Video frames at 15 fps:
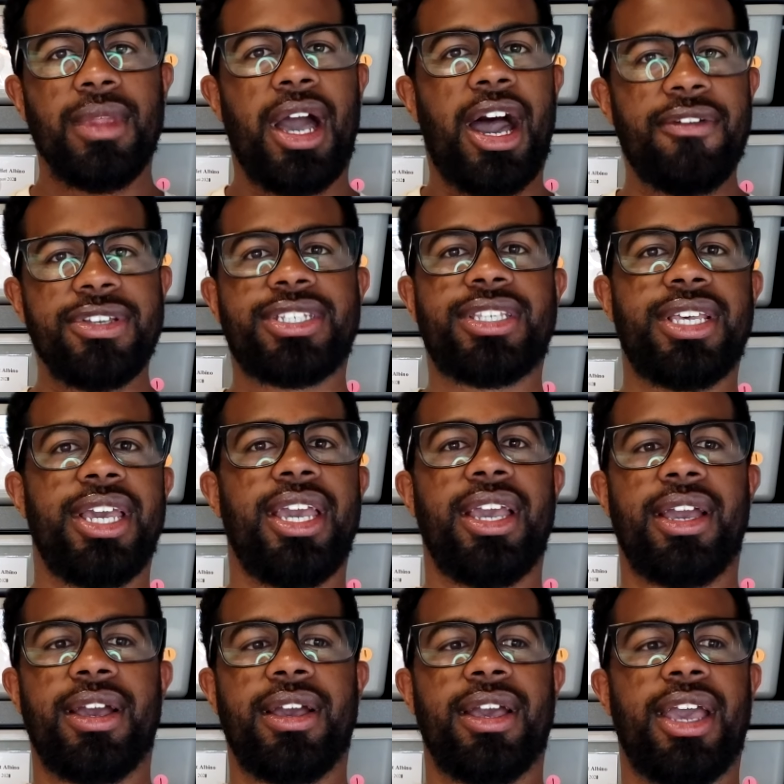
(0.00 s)

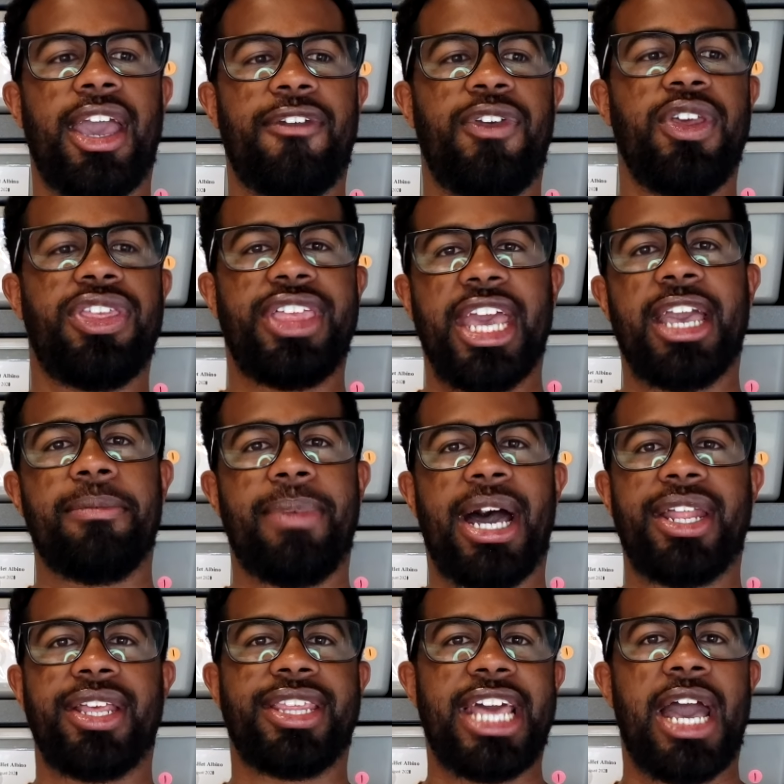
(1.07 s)
obviously, if you think
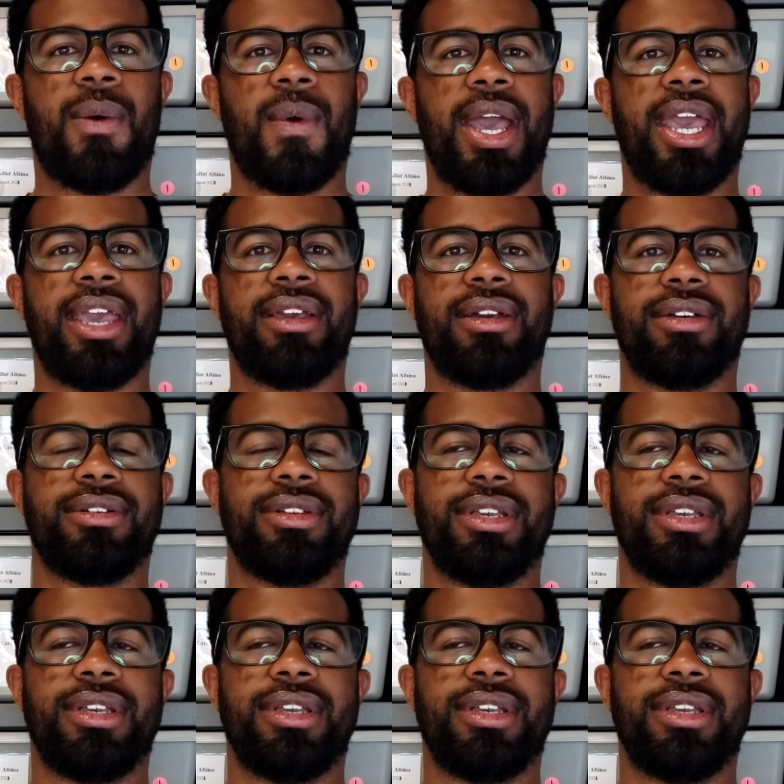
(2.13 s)
about it that way,